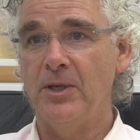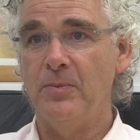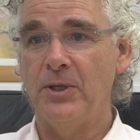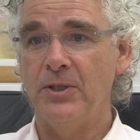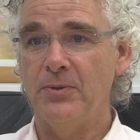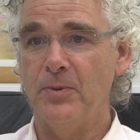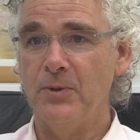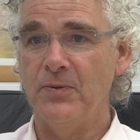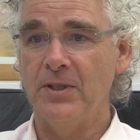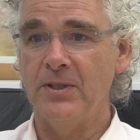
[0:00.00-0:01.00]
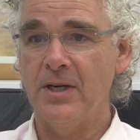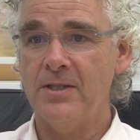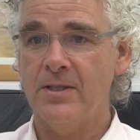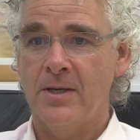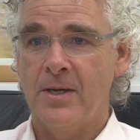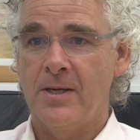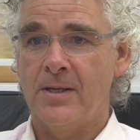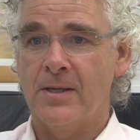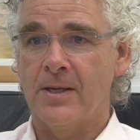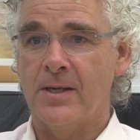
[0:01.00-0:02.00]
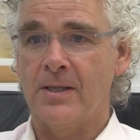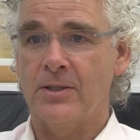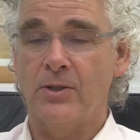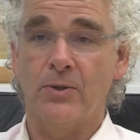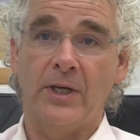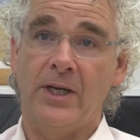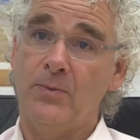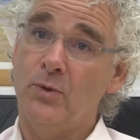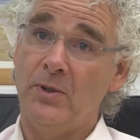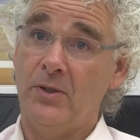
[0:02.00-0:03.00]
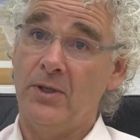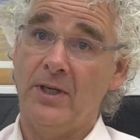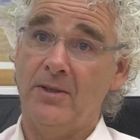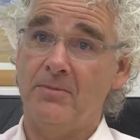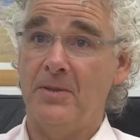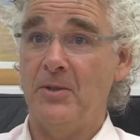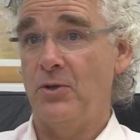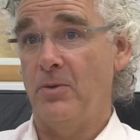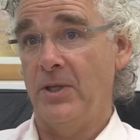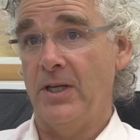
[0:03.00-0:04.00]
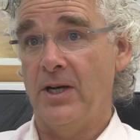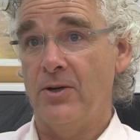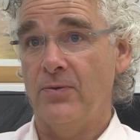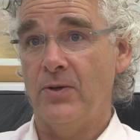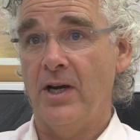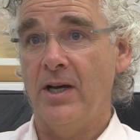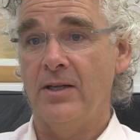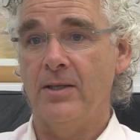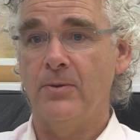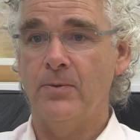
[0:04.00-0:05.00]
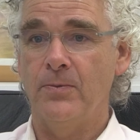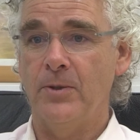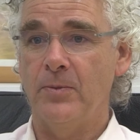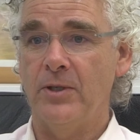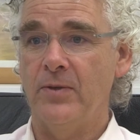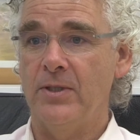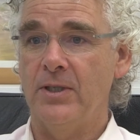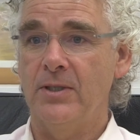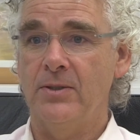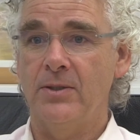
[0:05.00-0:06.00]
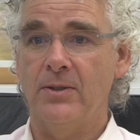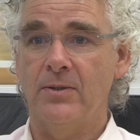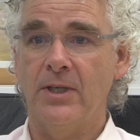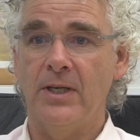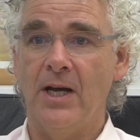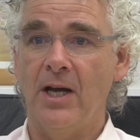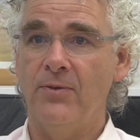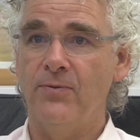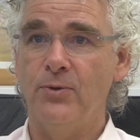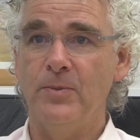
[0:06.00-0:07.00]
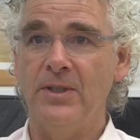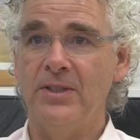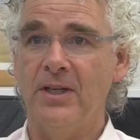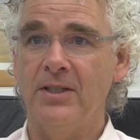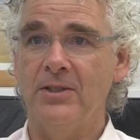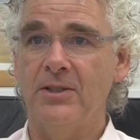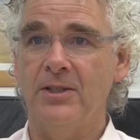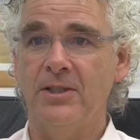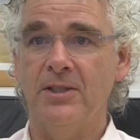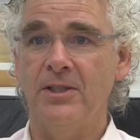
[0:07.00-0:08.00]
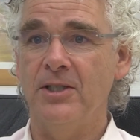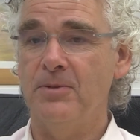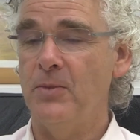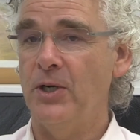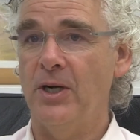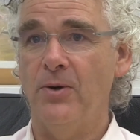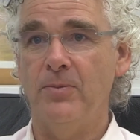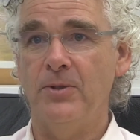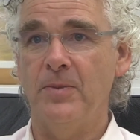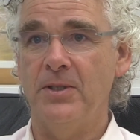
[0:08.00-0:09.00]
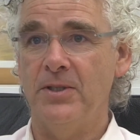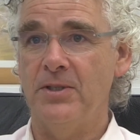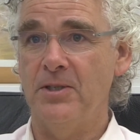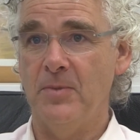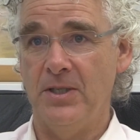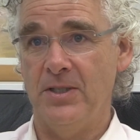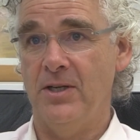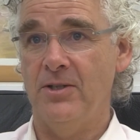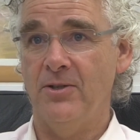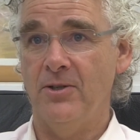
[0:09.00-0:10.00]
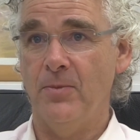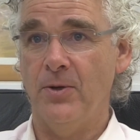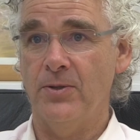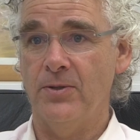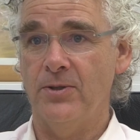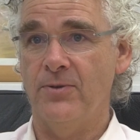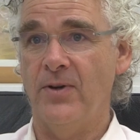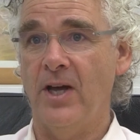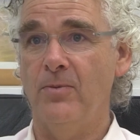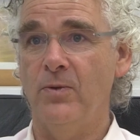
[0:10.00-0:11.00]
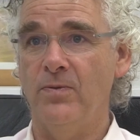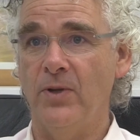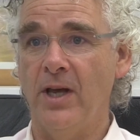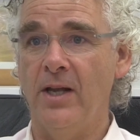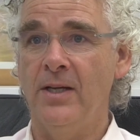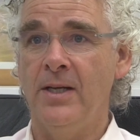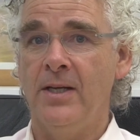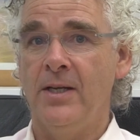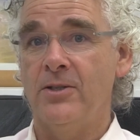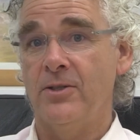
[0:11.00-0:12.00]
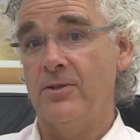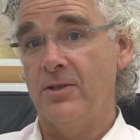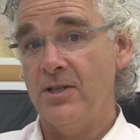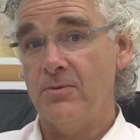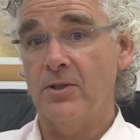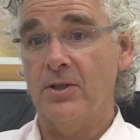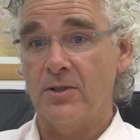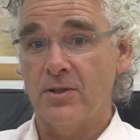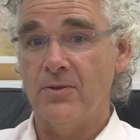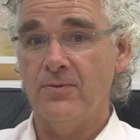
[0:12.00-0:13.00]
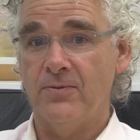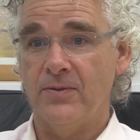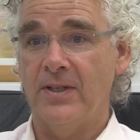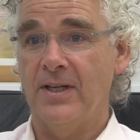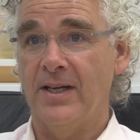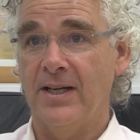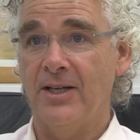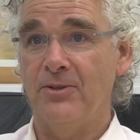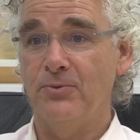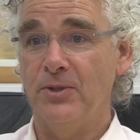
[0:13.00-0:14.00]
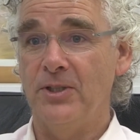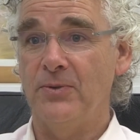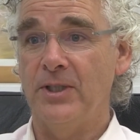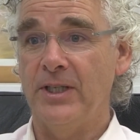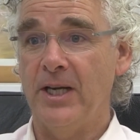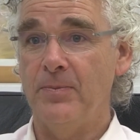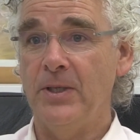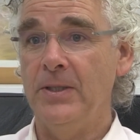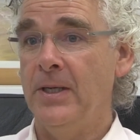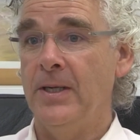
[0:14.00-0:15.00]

get by just removing the dust. So again, we'll be looking at maybe dropping the cut-off grade, and we'd previously looked at 3.5, 4 million tonnes. It might go up as much as 6 million tonnes of the deposit is available for that. So the test work itself, really, really happy.